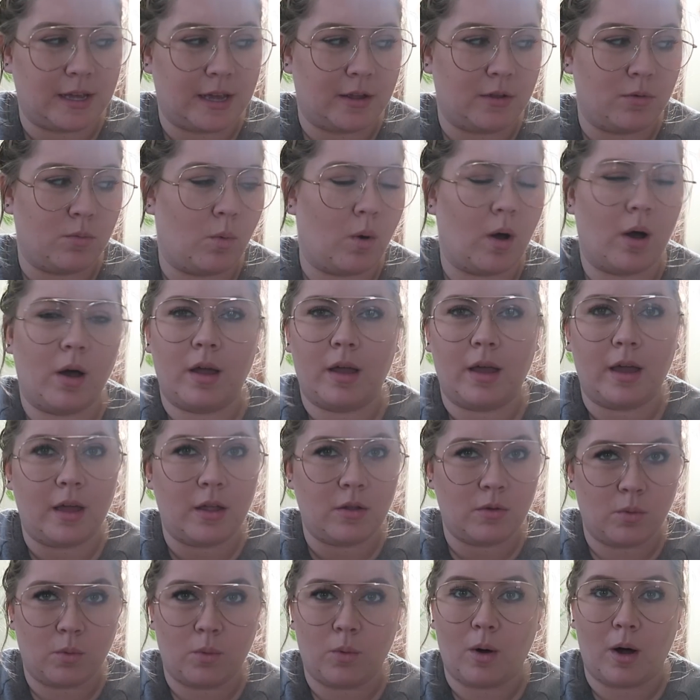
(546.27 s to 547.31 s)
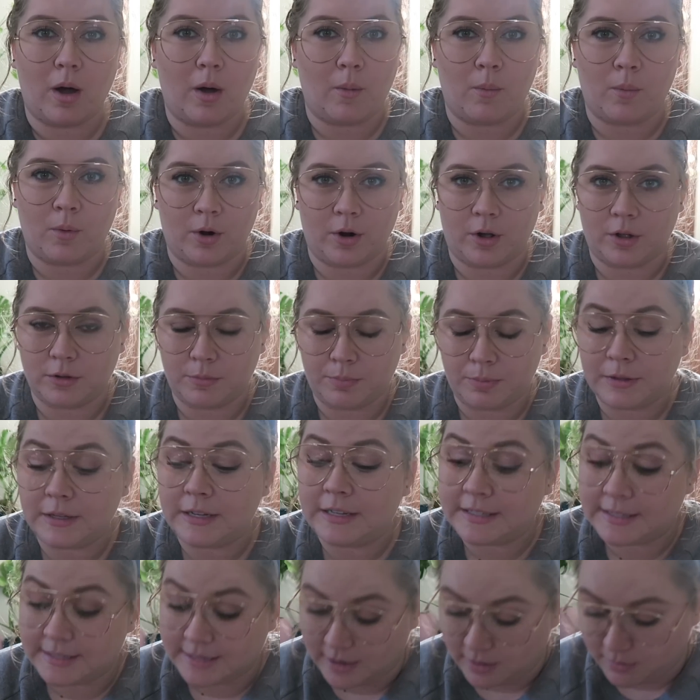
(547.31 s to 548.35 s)
In what in what world?
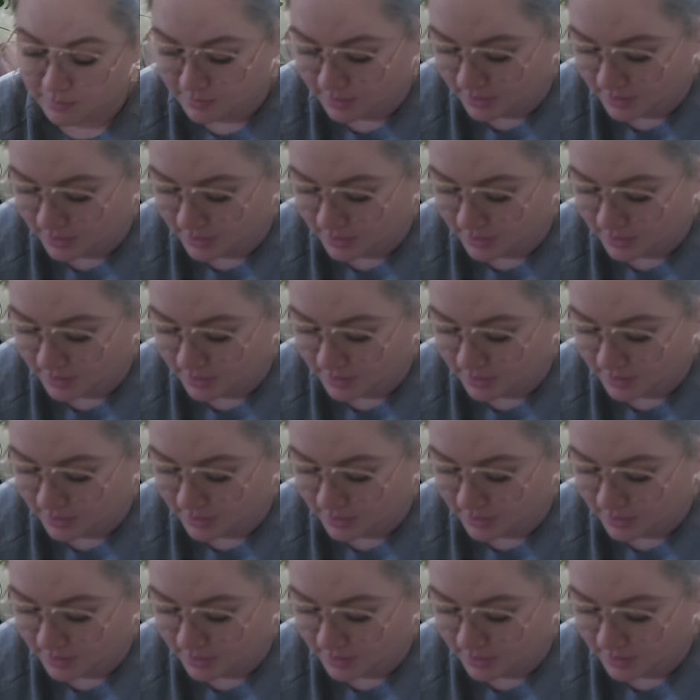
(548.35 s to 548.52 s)
Please tell